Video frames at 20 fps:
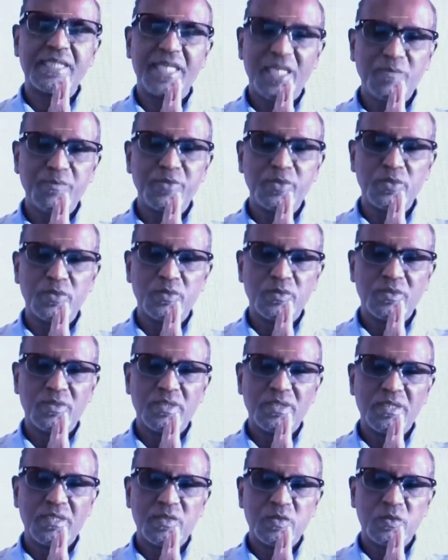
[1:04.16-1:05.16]
help you
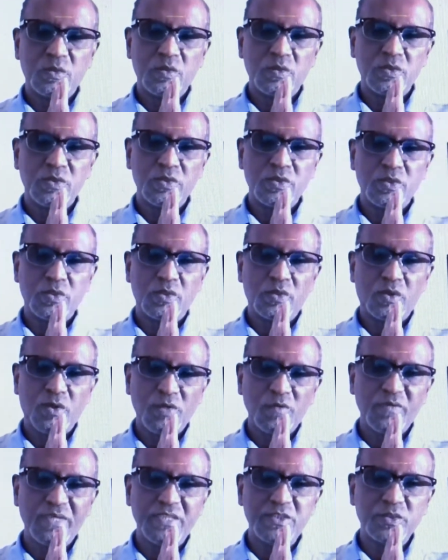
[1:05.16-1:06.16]
to,
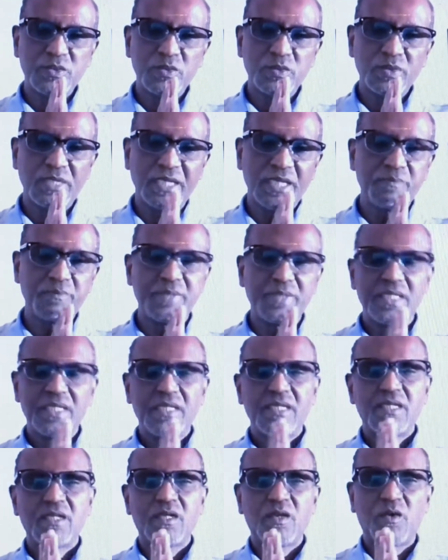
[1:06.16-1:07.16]
always to help
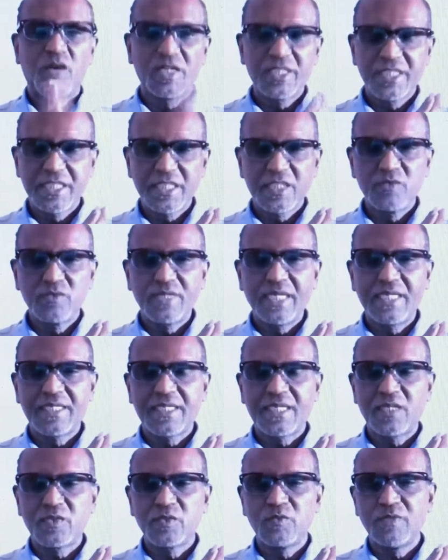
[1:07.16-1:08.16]
quantitative
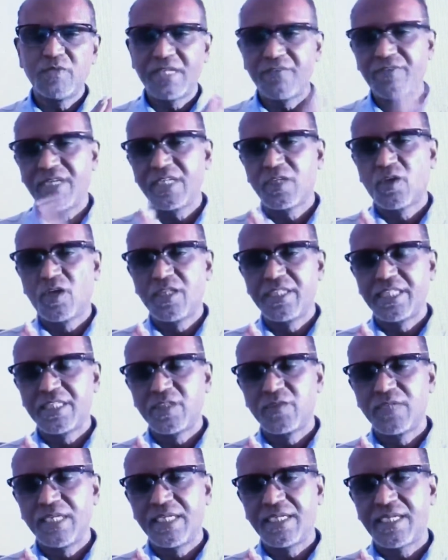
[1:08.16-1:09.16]
data to verify
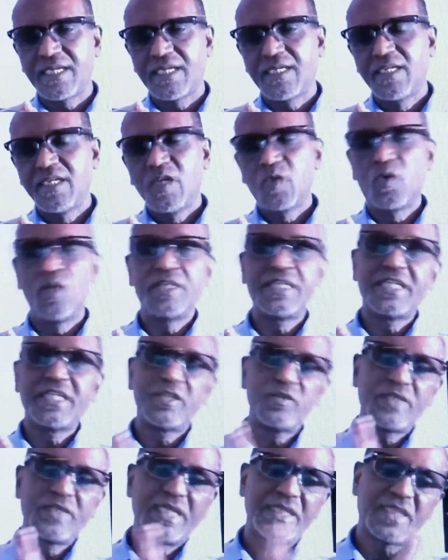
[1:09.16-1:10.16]
qualitative data
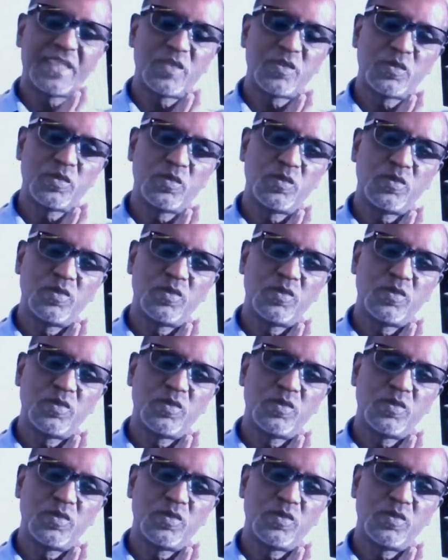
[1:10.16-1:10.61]
to,